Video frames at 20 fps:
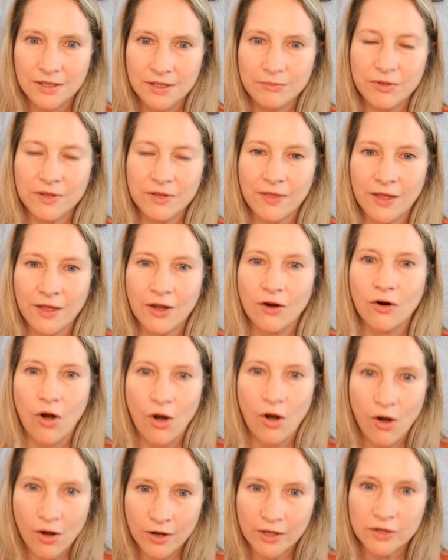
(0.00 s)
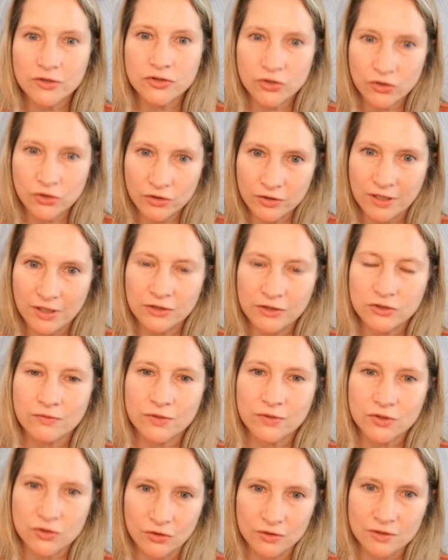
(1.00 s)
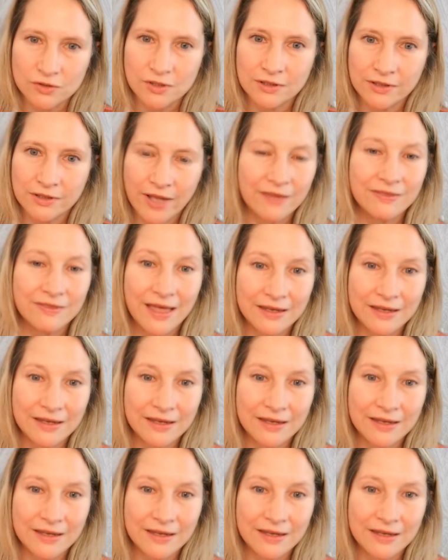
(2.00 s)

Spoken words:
But they are on a journey to return to the light.